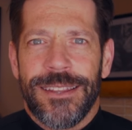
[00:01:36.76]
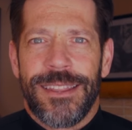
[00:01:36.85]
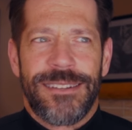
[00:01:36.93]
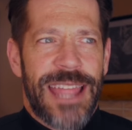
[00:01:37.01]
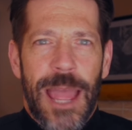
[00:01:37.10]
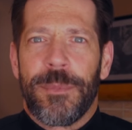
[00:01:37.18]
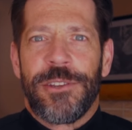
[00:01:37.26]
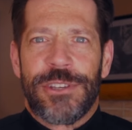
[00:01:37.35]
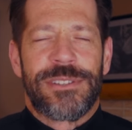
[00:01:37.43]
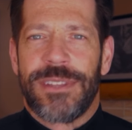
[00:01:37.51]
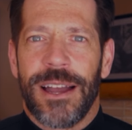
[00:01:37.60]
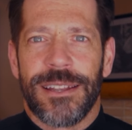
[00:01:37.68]
The damage
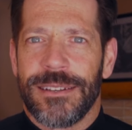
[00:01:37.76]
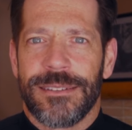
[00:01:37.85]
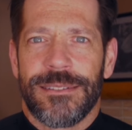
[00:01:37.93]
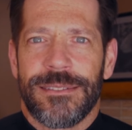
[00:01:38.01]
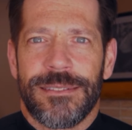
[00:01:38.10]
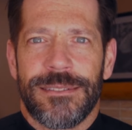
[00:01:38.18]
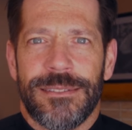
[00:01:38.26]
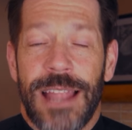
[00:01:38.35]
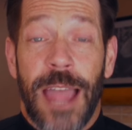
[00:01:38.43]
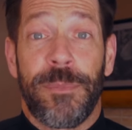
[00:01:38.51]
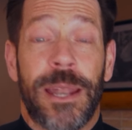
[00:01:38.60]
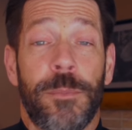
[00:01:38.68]
is done.
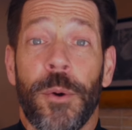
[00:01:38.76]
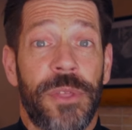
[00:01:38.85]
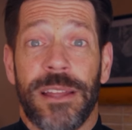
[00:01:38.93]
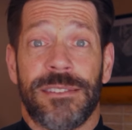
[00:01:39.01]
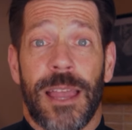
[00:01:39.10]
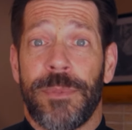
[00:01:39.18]
I've been on both ends.